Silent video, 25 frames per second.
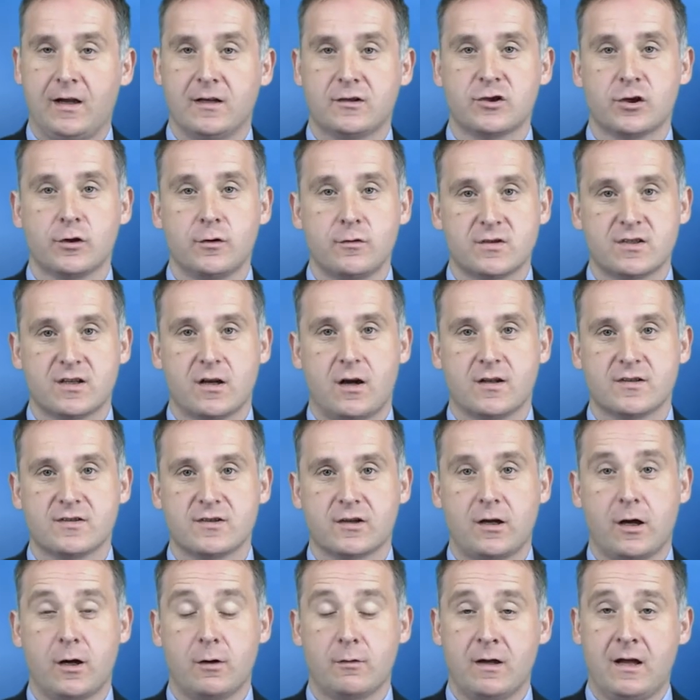2 starts
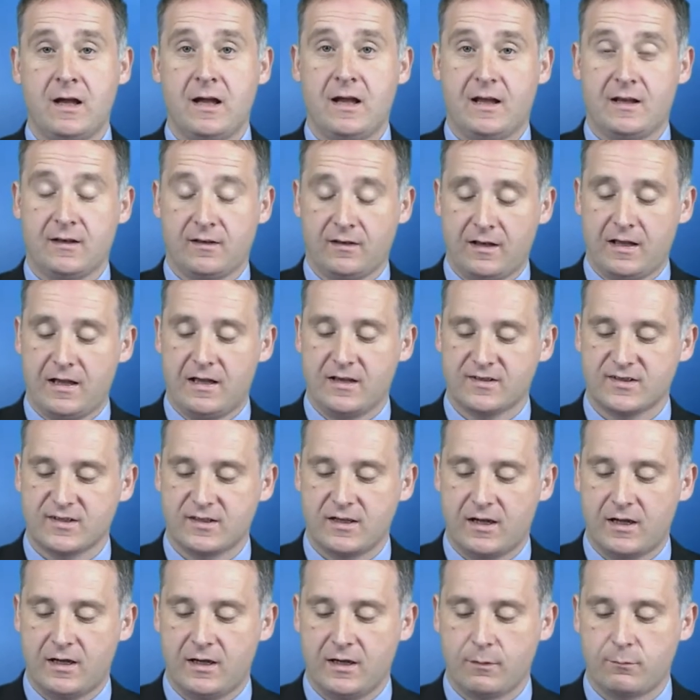ago, and last
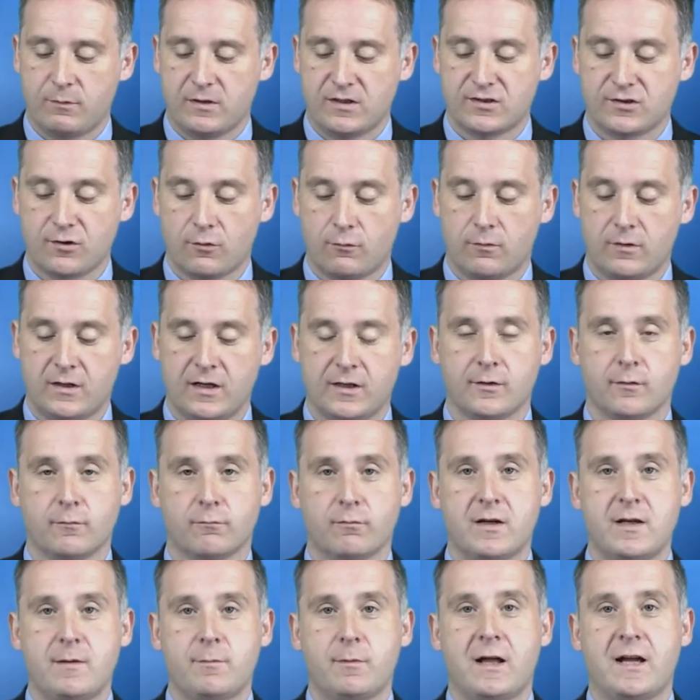start we saw in the
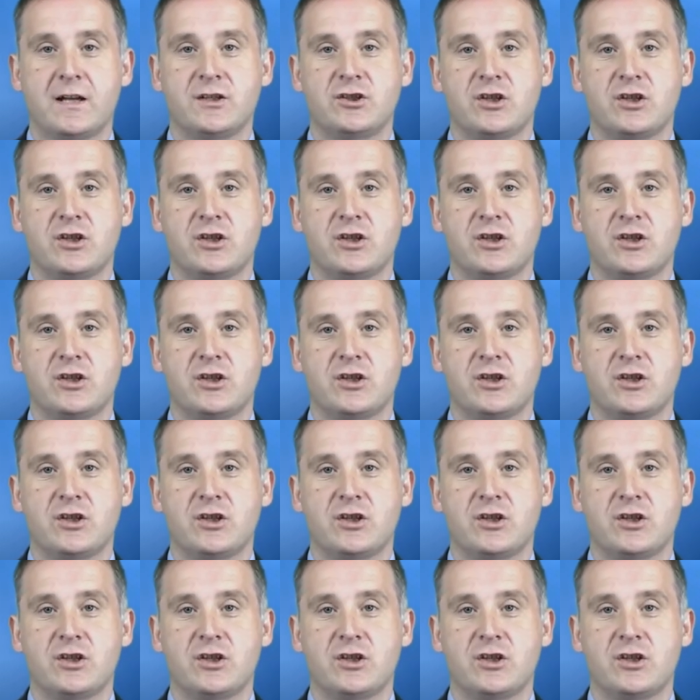replay.